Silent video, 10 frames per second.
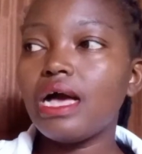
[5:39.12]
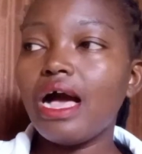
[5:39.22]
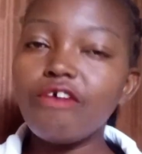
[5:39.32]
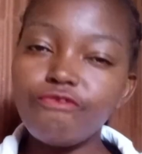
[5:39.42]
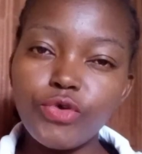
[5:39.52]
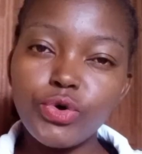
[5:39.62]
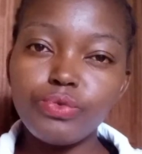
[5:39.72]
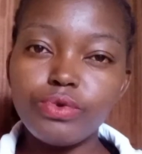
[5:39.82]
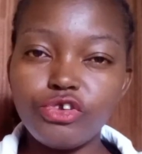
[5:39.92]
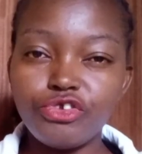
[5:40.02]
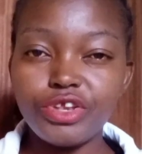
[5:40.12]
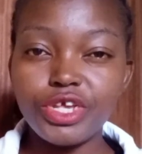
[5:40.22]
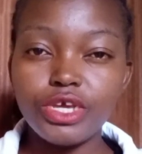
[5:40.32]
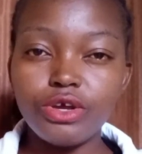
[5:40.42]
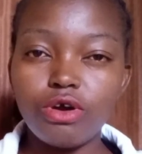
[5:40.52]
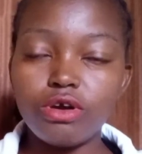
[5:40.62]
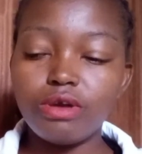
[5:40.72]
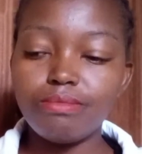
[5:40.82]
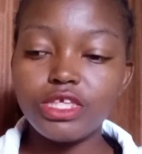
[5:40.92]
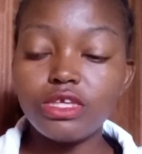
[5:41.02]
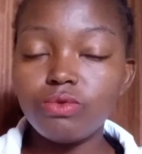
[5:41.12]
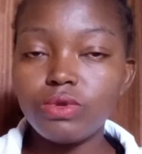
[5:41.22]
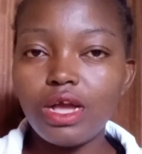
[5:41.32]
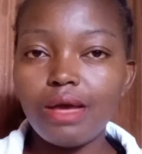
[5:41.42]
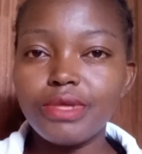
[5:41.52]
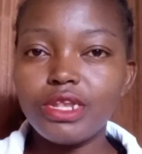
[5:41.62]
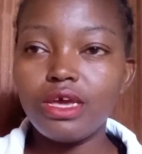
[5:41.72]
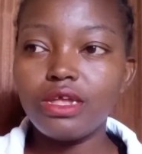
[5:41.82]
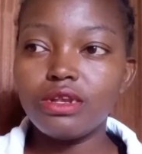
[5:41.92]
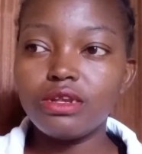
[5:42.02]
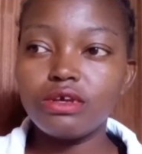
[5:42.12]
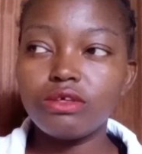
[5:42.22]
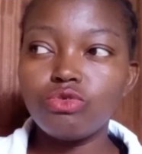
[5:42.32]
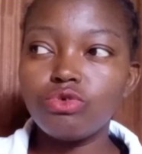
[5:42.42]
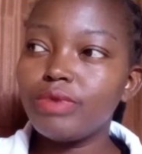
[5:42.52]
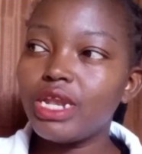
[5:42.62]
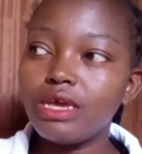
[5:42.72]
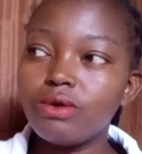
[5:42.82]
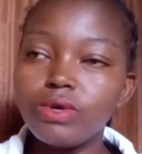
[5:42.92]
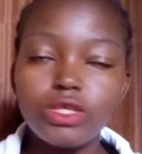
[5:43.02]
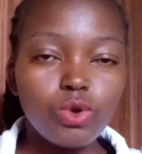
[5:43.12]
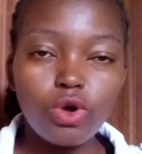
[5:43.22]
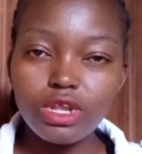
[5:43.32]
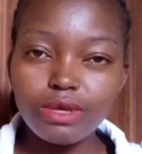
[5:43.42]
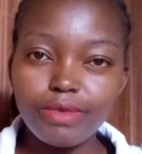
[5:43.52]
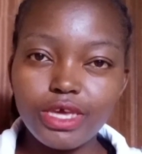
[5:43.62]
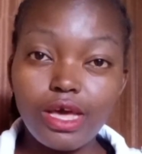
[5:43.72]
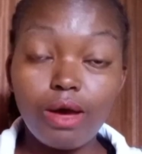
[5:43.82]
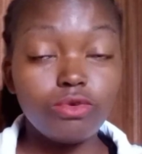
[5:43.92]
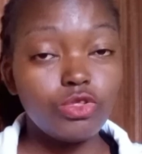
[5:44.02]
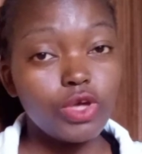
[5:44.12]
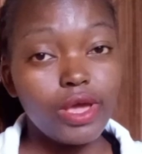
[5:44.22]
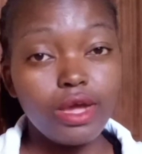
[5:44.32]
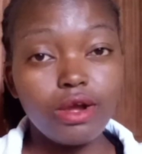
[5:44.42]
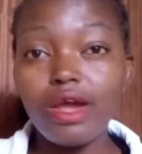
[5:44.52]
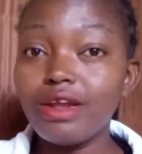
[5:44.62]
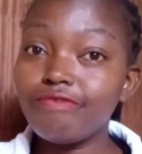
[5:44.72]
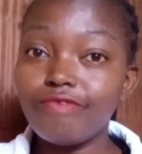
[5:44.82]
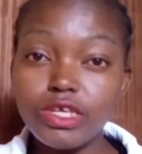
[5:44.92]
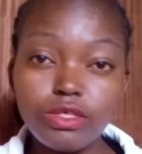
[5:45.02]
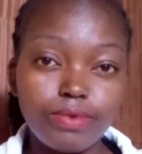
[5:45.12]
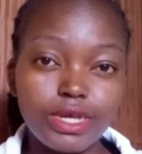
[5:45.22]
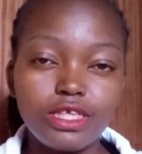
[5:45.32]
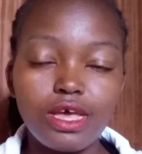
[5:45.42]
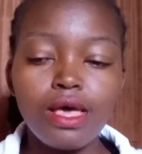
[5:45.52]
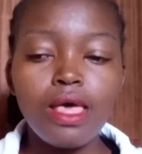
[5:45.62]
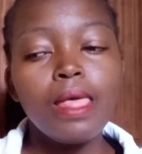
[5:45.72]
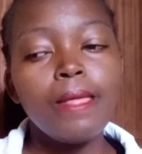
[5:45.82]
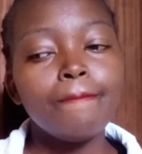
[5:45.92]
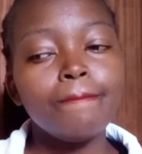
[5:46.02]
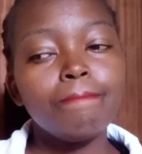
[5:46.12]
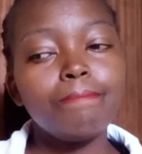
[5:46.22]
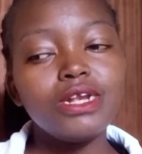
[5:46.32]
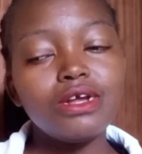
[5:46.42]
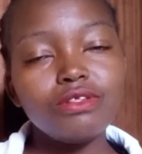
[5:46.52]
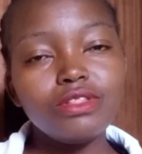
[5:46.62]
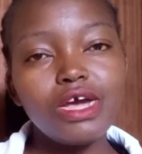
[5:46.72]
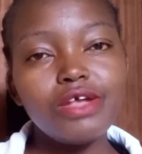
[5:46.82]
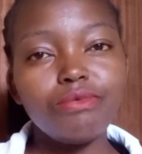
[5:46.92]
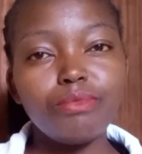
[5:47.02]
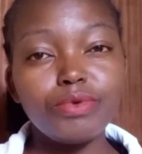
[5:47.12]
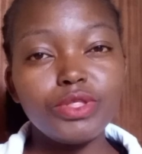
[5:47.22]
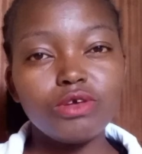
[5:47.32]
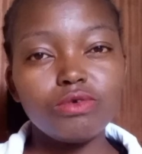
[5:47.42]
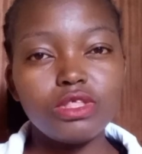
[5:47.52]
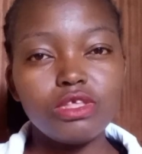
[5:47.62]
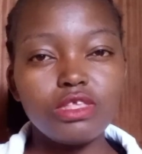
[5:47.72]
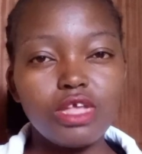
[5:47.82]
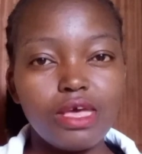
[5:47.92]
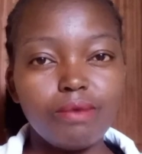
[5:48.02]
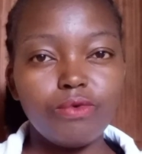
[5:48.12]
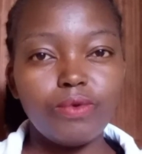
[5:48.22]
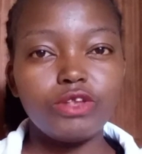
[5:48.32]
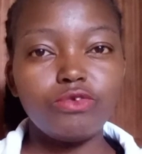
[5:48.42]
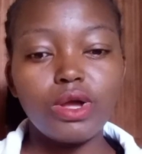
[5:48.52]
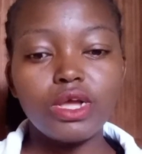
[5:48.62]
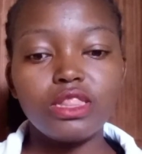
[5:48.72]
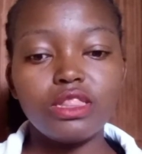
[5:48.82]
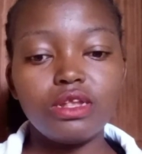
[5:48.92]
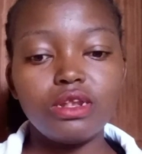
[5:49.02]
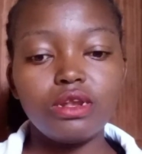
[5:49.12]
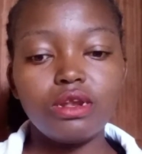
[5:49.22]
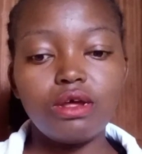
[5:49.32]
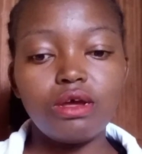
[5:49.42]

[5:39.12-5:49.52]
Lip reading: Her phone would ring or a message would come in and she'd be like, who's calling me? I'll check, and vice versa. But now I remember there was this time we were talking, then